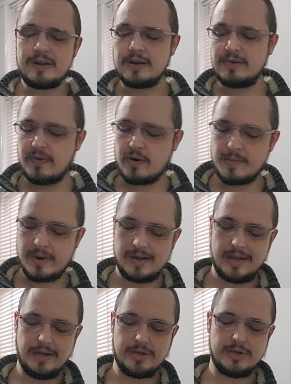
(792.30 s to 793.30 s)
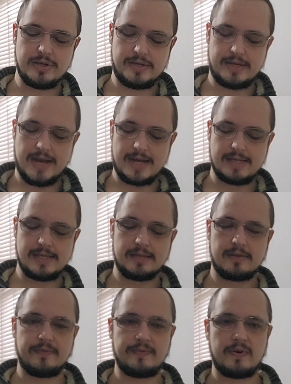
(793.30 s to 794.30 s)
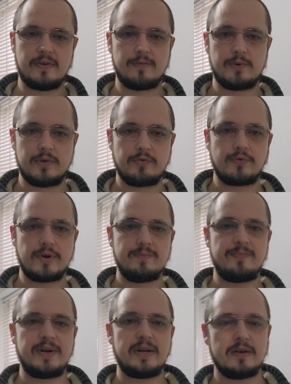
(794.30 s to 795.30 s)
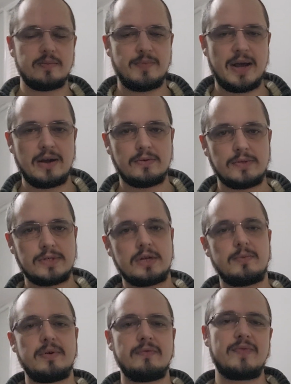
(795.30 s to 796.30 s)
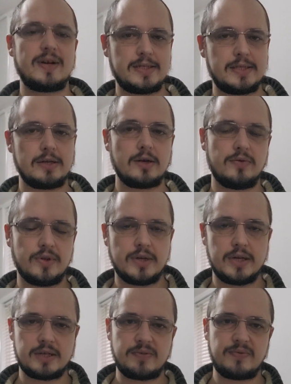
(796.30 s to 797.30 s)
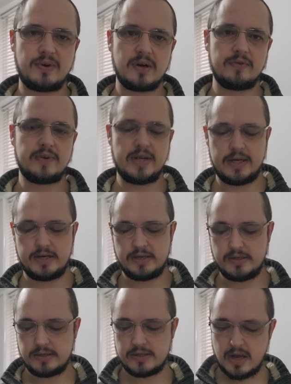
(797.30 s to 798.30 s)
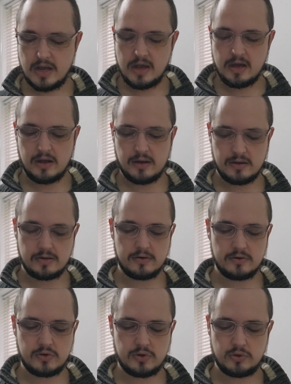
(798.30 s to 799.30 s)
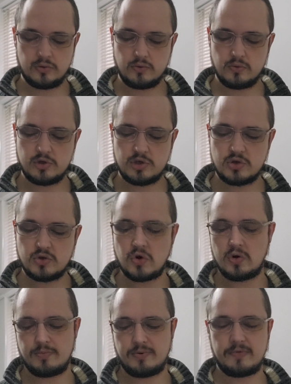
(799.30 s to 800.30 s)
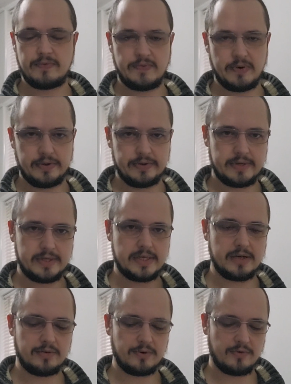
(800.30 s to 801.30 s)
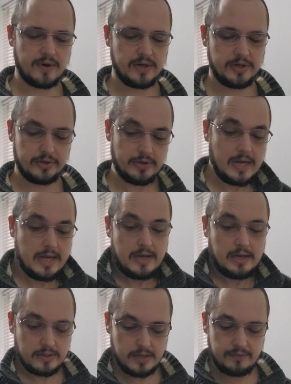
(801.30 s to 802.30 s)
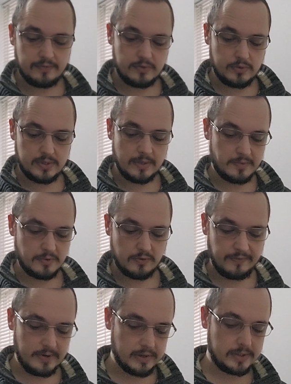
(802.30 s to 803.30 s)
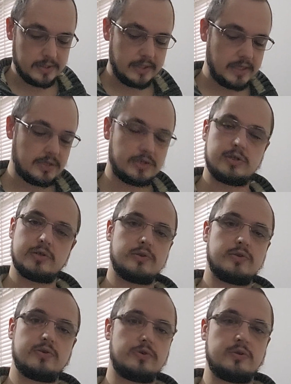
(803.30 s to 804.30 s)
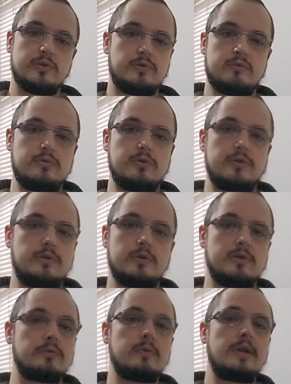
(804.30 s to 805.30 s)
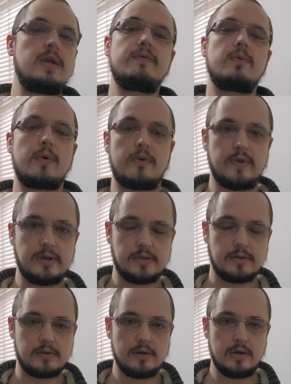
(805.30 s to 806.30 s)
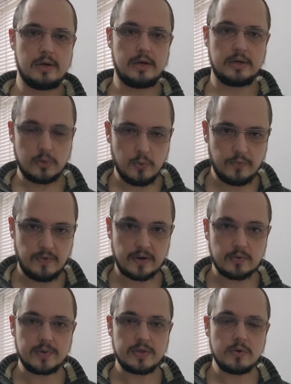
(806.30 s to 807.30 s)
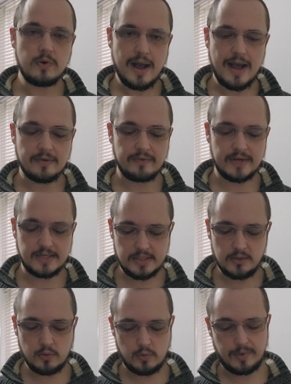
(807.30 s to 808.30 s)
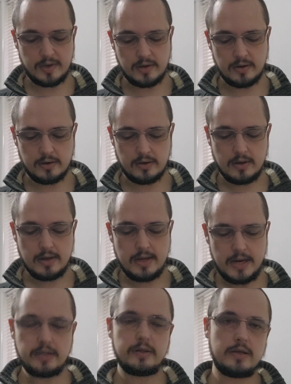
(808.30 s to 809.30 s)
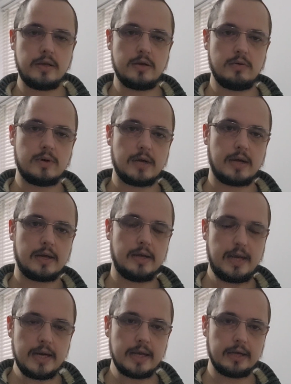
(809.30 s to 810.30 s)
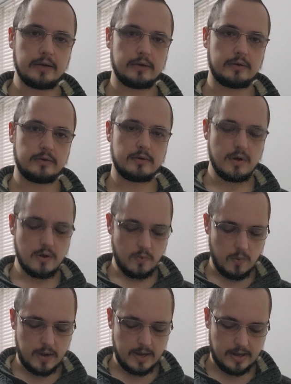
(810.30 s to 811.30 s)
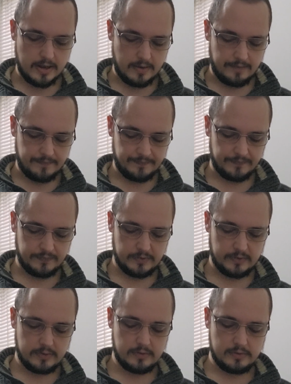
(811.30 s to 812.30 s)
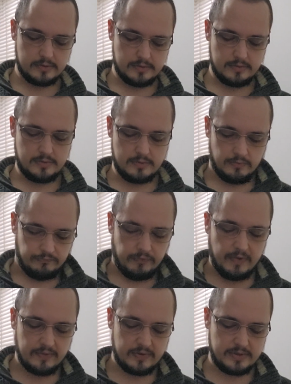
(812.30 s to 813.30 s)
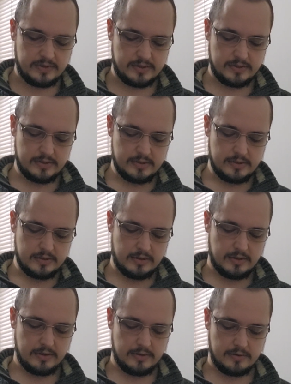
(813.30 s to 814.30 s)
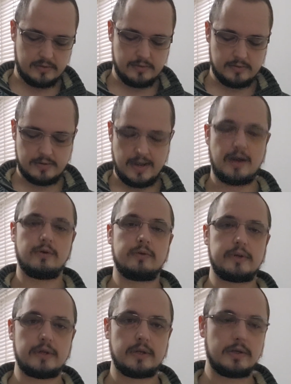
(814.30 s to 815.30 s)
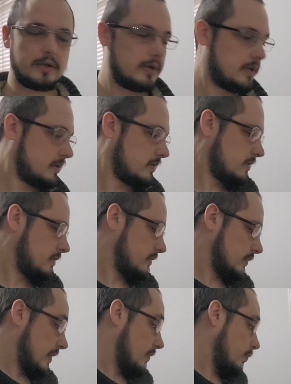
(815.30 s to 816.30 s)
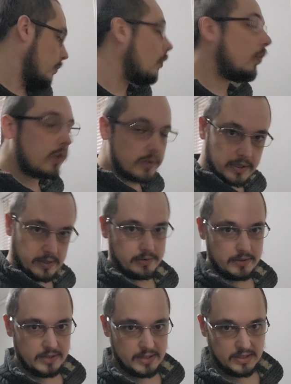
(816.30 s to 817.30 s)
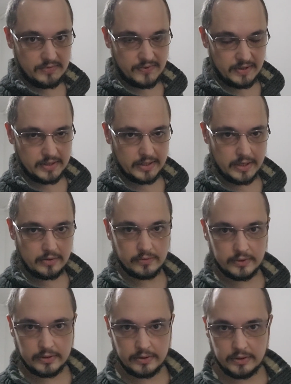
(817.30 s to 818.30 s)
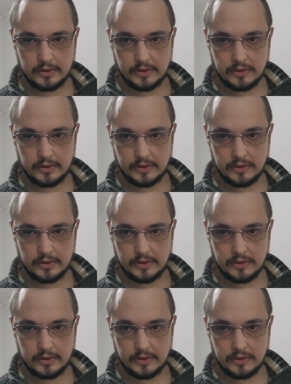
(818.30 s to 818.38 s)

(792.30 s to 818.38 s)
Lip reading: the Environmental Agency has said that £5.3 billion is going to be invested over the next 5 years to stop further deterioration. That's not even to attempt to reverse it. That's just leave it where it is. It's all fucked. We do not have a single part in the UK, in England, where rivers are healthy, where water is fucking healthy.